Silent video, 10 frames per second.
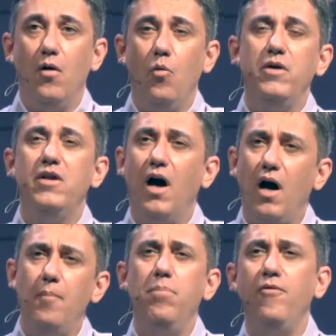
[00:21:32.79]
would
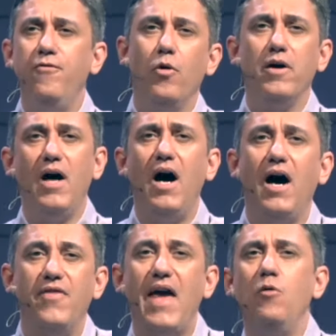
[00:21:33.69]
come before
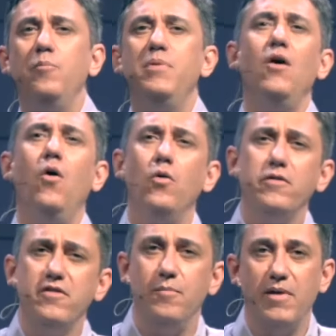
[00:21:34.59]
God. They would be
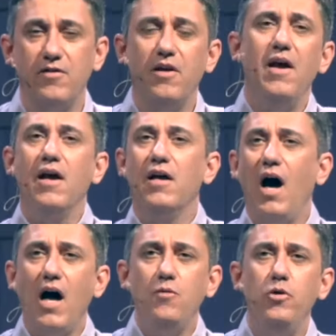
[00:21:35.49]
ultimate.
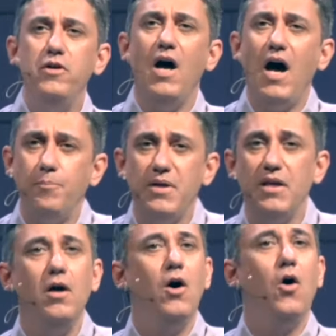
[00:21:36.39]
God would not
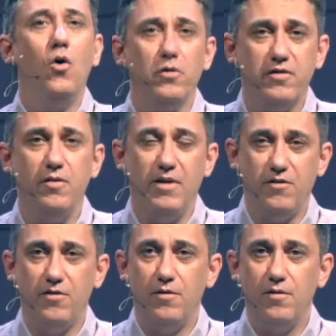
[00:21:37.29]
be
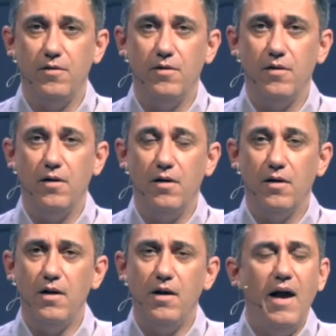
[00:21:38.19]
ultimate.
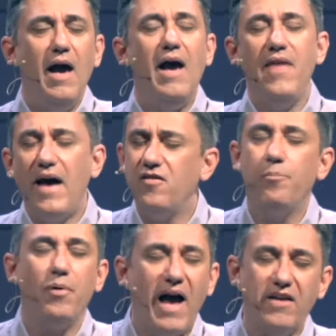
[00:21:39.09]
And that is a
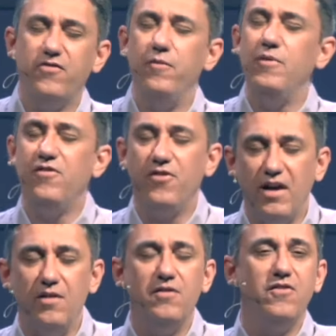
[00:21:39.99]
blasphemous
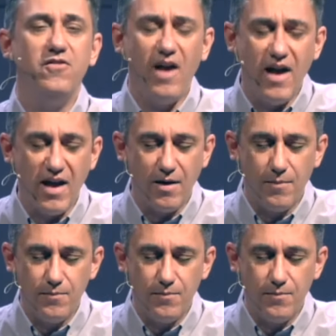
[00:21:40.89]
thing to say.